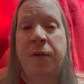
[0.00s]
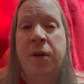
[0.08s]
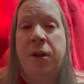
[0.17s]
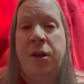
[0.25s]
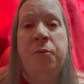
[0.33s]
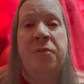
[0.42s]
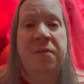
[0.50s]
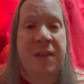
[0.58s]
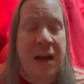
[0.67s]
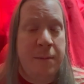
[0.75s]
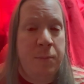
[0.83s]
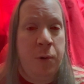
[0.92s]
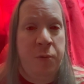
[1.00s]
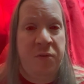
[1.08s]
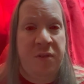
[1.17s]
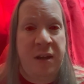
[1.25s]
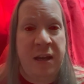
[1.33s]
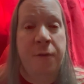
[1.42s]
used that
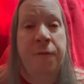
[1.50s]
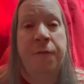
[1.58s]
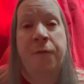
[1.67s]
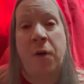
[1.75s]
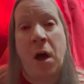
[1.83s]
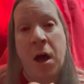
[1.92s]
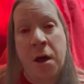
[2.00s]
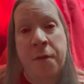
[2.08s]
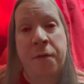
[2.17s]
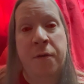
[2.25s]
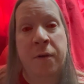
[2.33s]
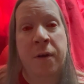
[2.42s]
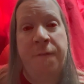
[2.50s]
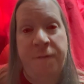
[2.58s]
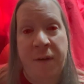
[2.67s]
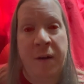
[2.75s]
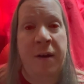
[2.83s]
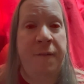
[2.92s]
motif for other
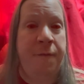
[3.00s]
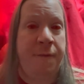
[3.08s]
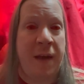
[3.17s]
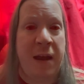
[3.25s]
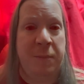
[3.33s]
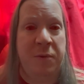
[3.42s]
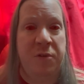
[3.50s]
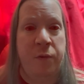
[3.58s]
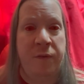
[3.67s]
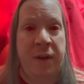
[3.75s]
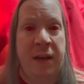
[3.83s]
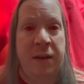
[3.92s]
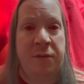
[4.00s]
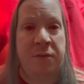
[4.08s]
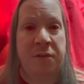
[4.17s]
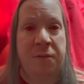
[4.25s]
very famous movies.